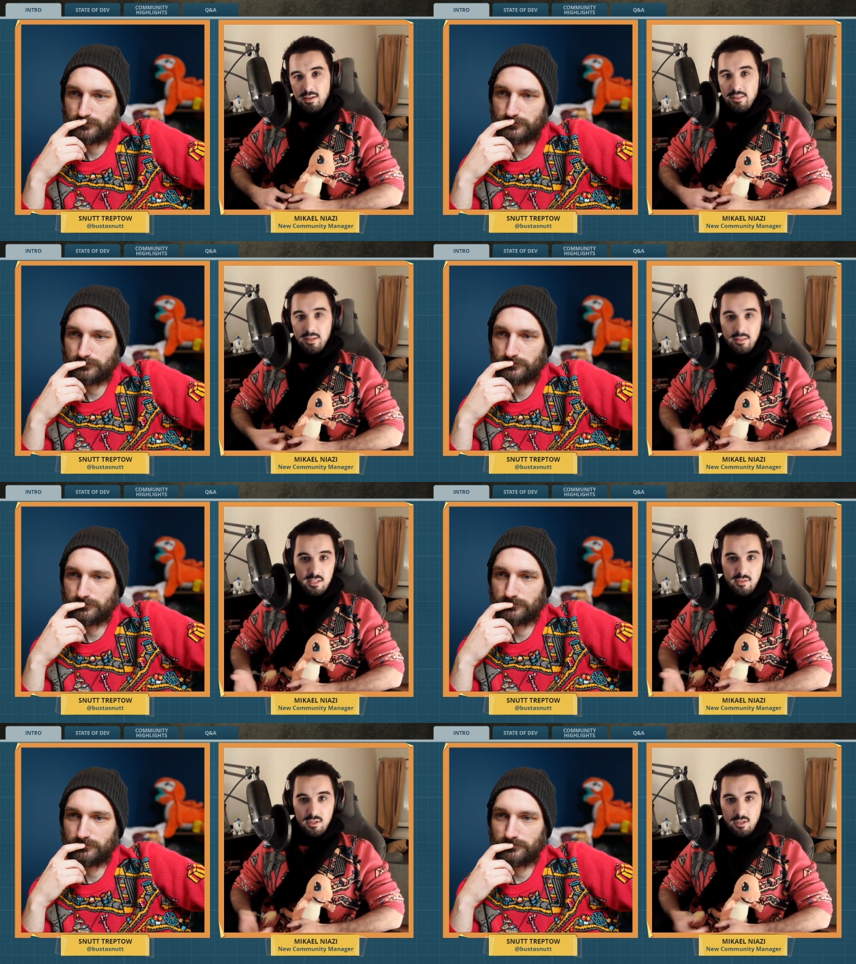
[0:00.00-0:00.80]
Speaker 1: And then
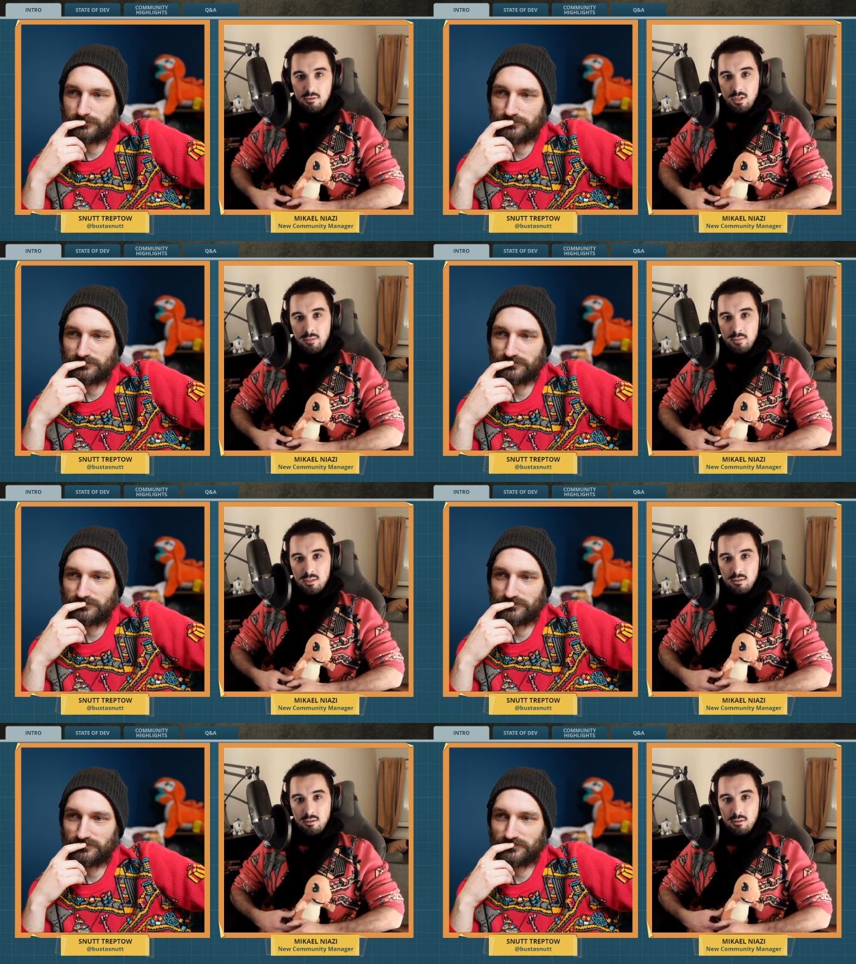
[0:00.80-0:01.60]
this video
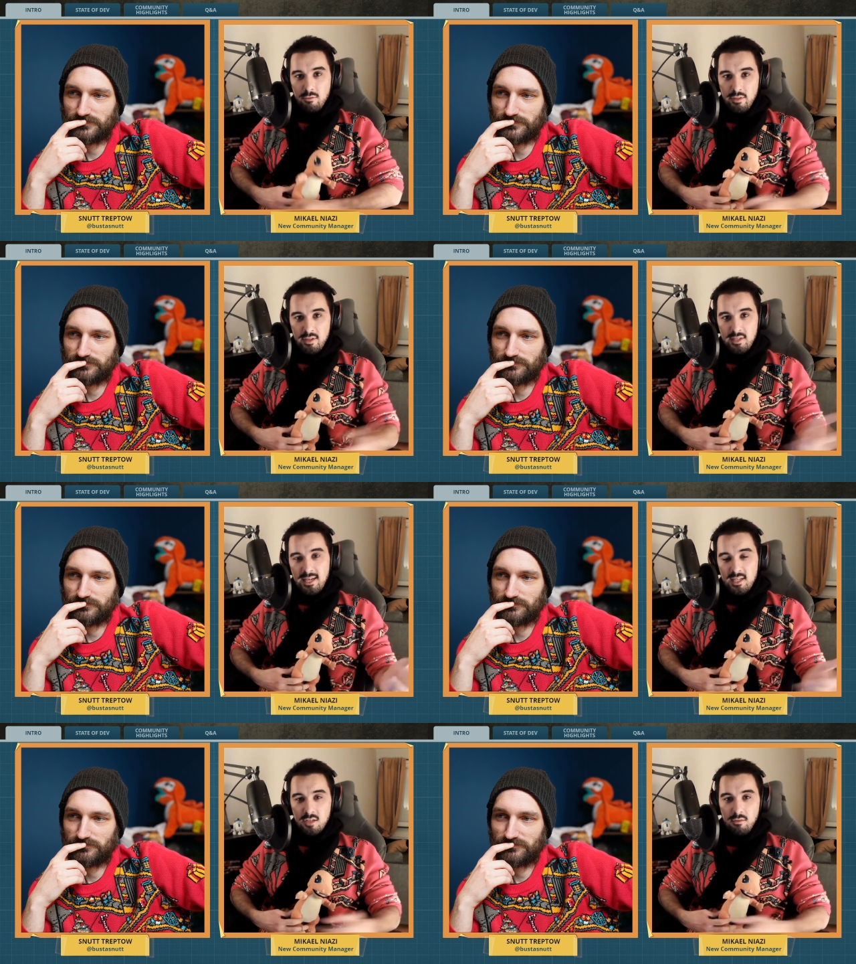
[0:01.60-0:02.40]
drops where this
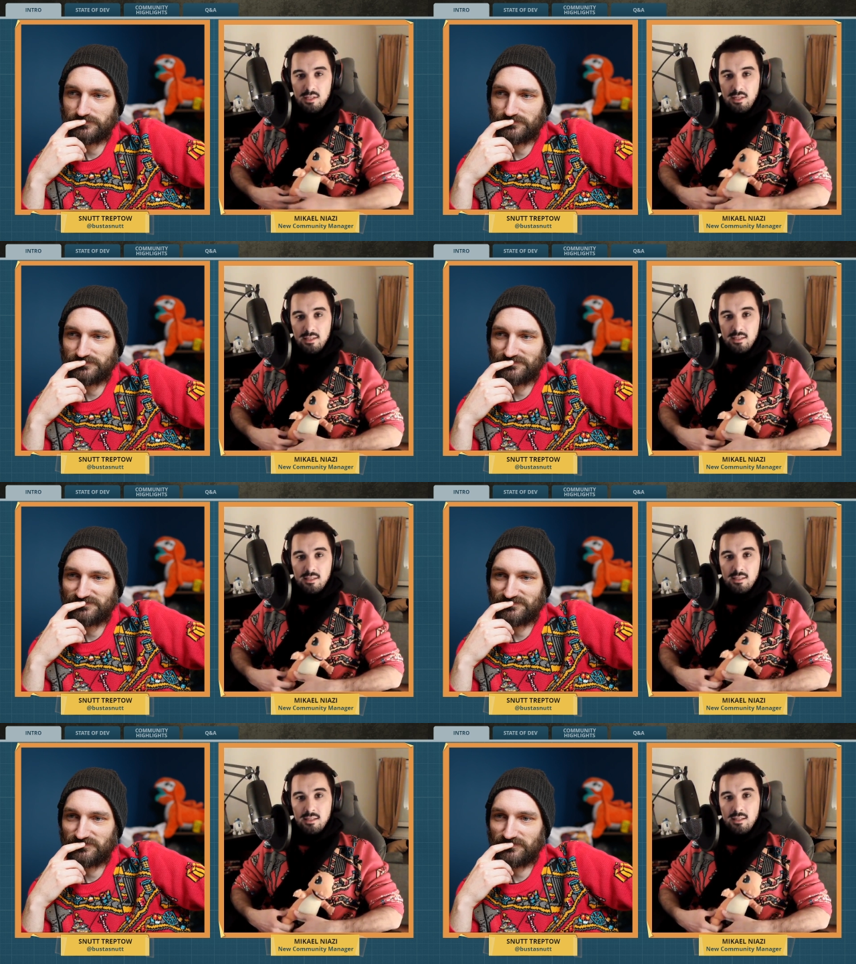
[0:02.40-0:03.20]
asshole is like,